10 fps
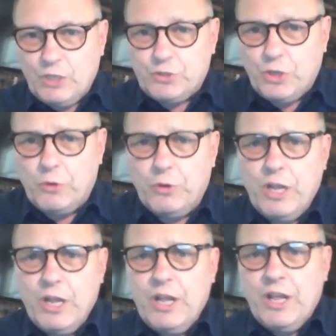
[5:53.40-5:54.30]
So
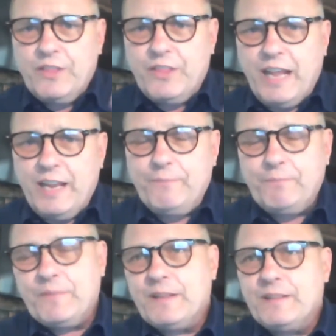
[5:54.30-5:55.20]
they
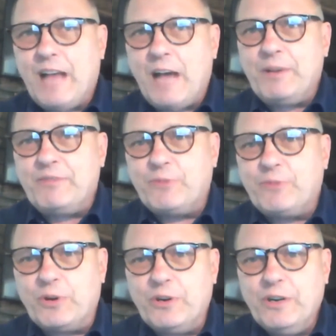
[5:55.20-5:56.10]
lobbied
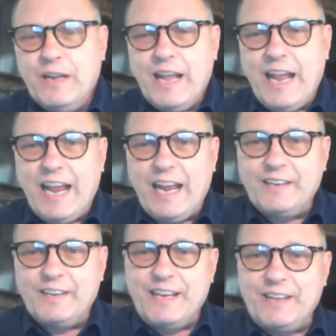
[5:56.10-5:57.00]
for,
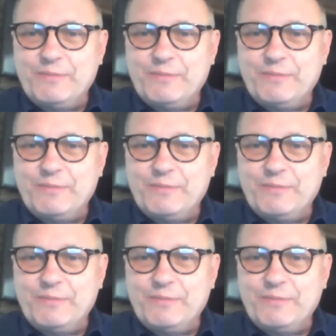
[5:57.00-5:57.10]
and